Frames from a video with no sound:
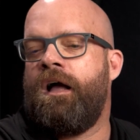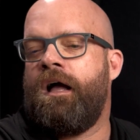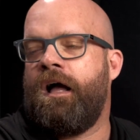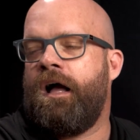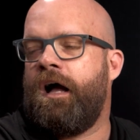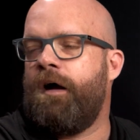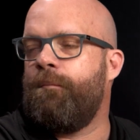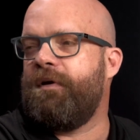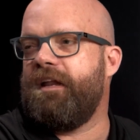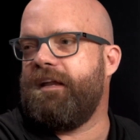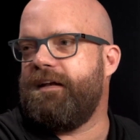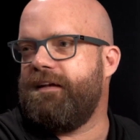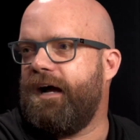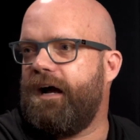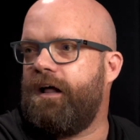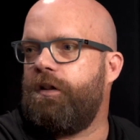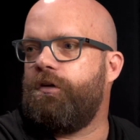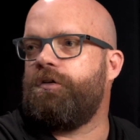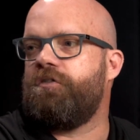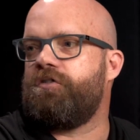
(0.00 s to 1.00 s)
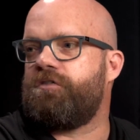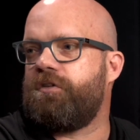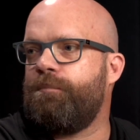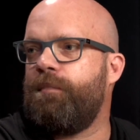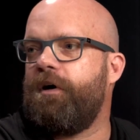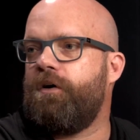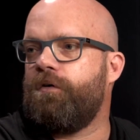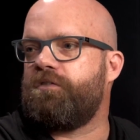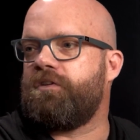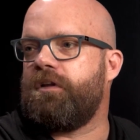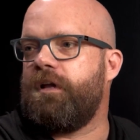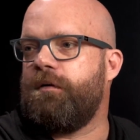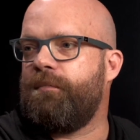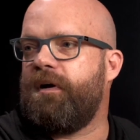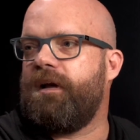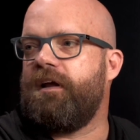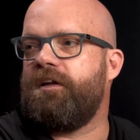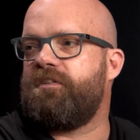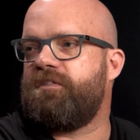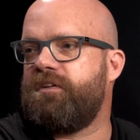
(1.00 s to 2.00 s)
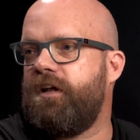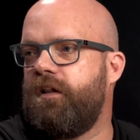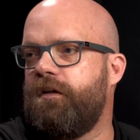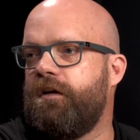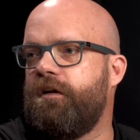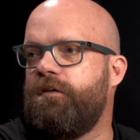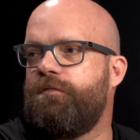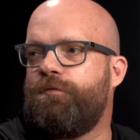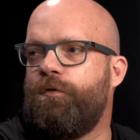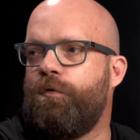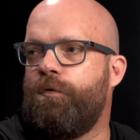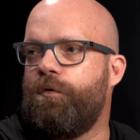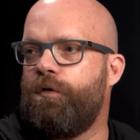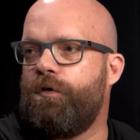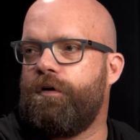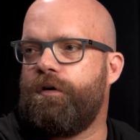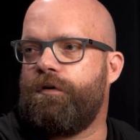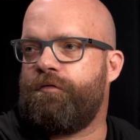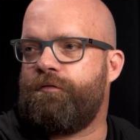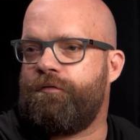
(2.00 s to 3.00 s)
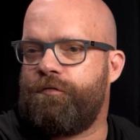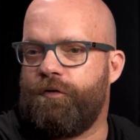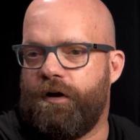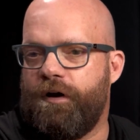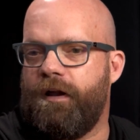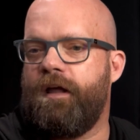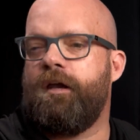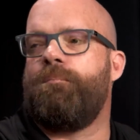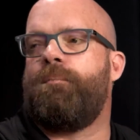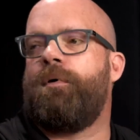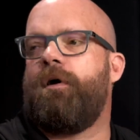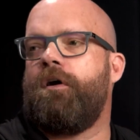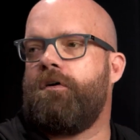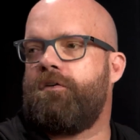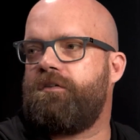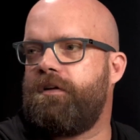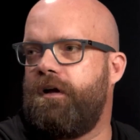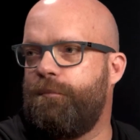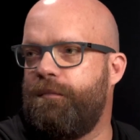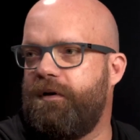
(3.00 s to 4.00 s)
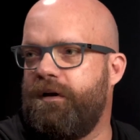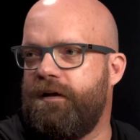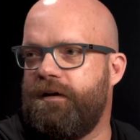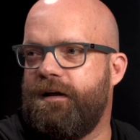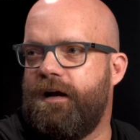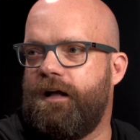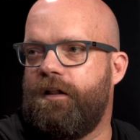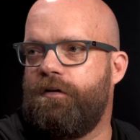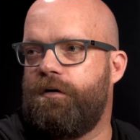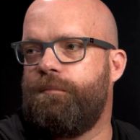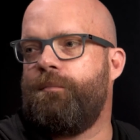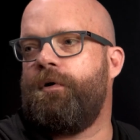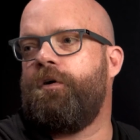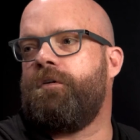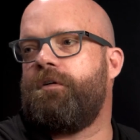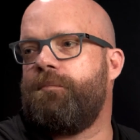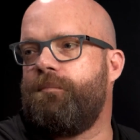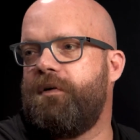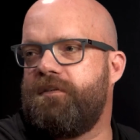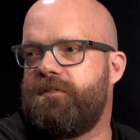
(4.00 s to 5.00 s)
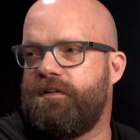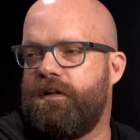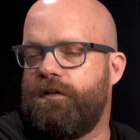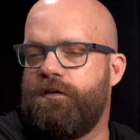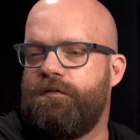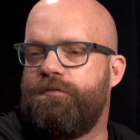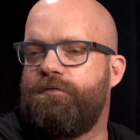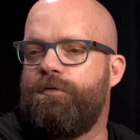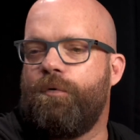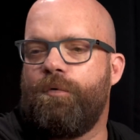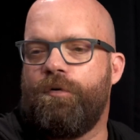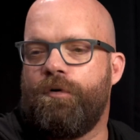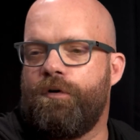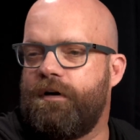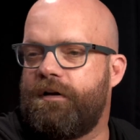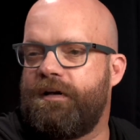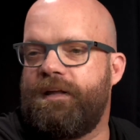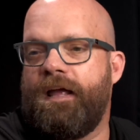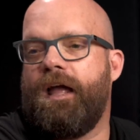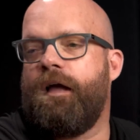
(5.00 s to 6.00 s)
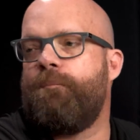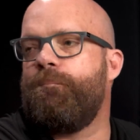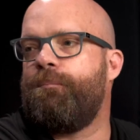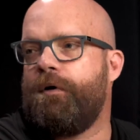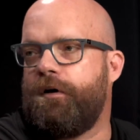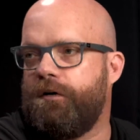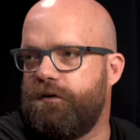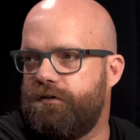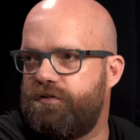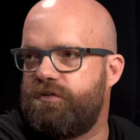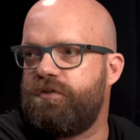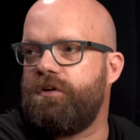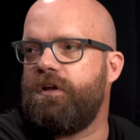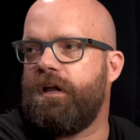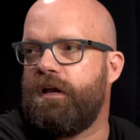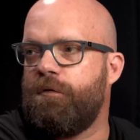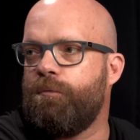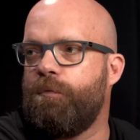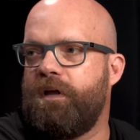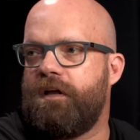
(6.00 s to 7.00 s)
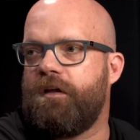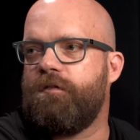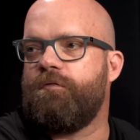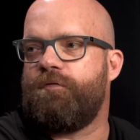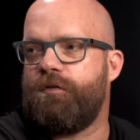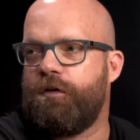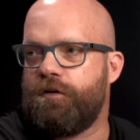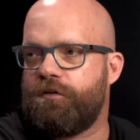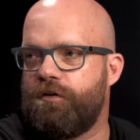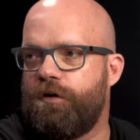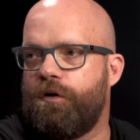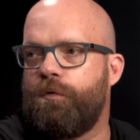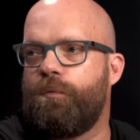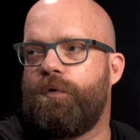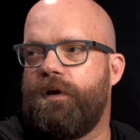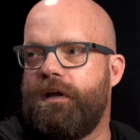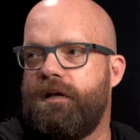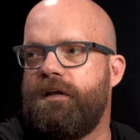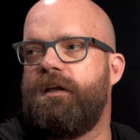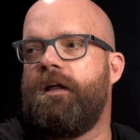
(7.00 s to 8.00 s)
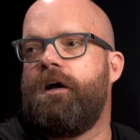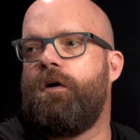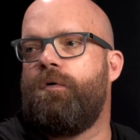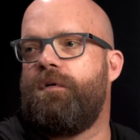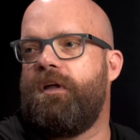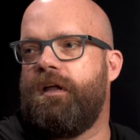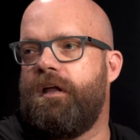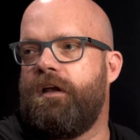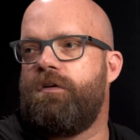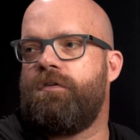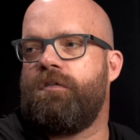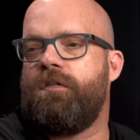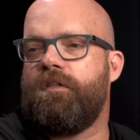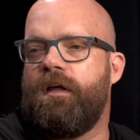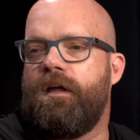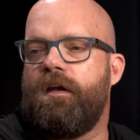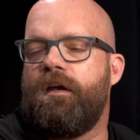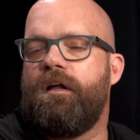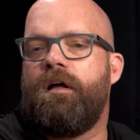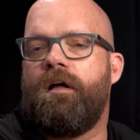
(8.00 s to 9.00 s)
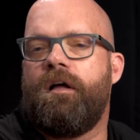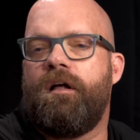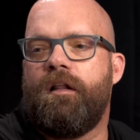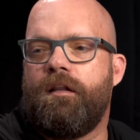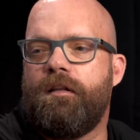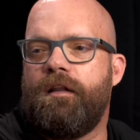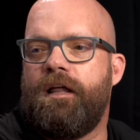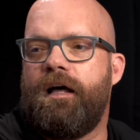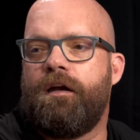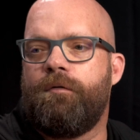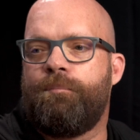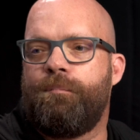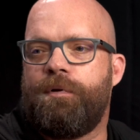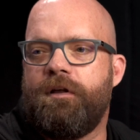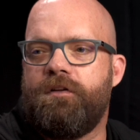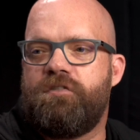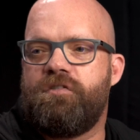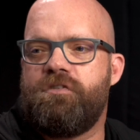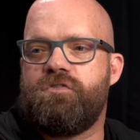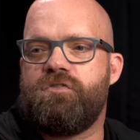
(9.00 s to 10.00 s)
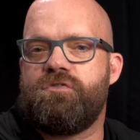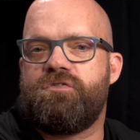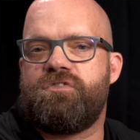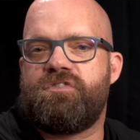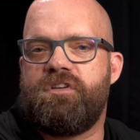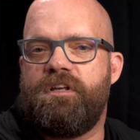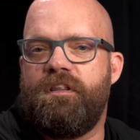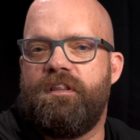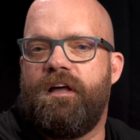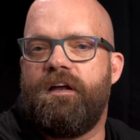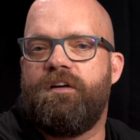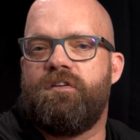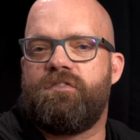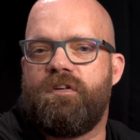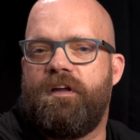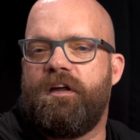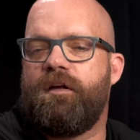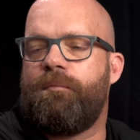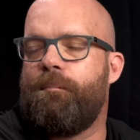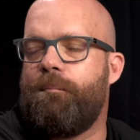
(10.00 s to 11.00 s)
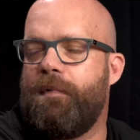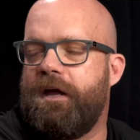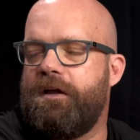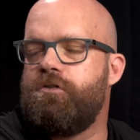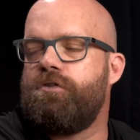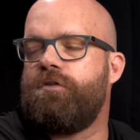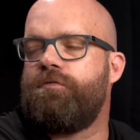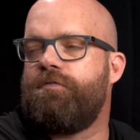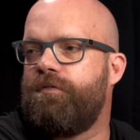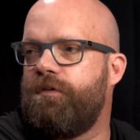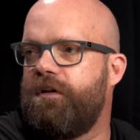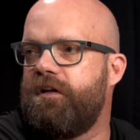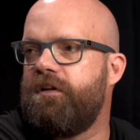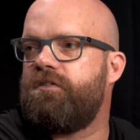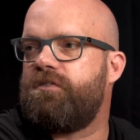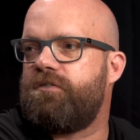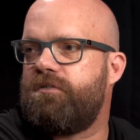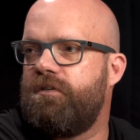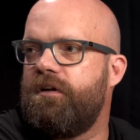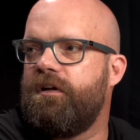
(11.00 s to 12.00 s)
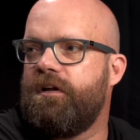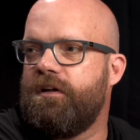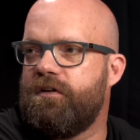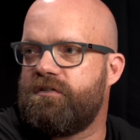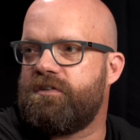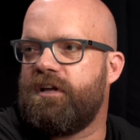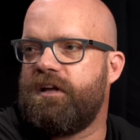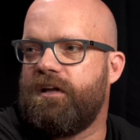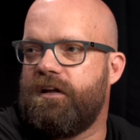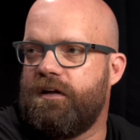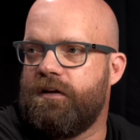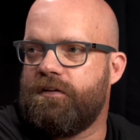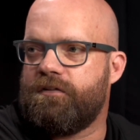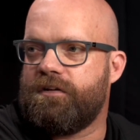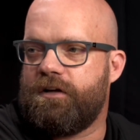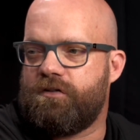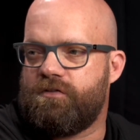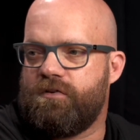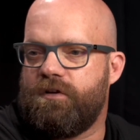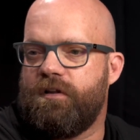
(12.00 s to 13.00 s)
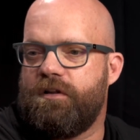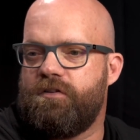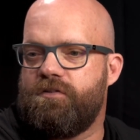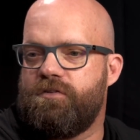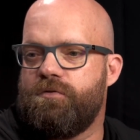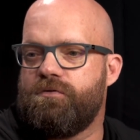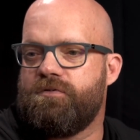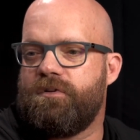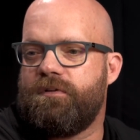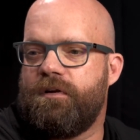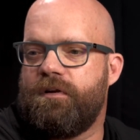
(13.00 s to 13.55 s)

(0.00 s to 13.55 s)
how many dollars amounts am I selling for front end parts? How many dollar amount am I selling for cab parts? And we can filter it right down into that. A lot of places you see that is like major fleets is actually that's using